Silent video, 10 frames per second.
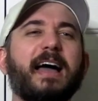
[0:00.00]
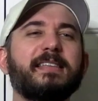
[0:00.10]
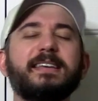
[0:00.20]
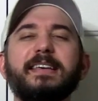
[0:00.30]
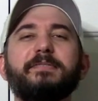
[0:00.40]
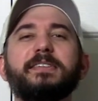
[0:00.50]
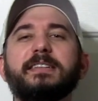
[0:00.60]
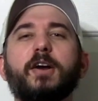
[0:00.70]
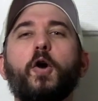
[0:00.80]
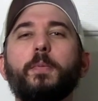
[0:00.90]
I think even
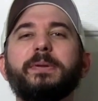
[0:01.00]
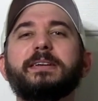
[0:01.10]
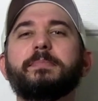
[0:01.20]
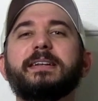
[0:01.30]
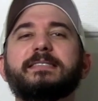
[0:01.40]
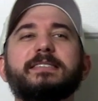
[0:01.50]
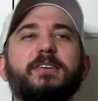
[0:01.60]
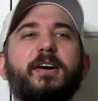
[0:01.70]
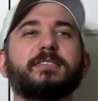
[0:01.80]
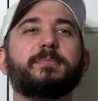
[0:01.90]
in the opening minutes it
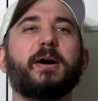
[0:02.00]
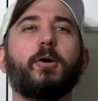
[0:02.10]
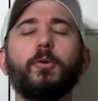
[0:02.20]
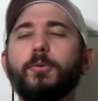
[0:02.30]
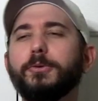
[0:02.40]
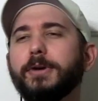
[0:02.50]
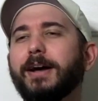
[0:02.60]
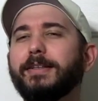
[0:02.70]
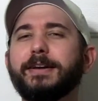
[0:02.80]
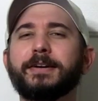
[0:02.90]
talks about, oh
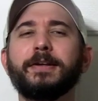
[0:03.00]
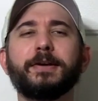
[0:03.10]
yeah, like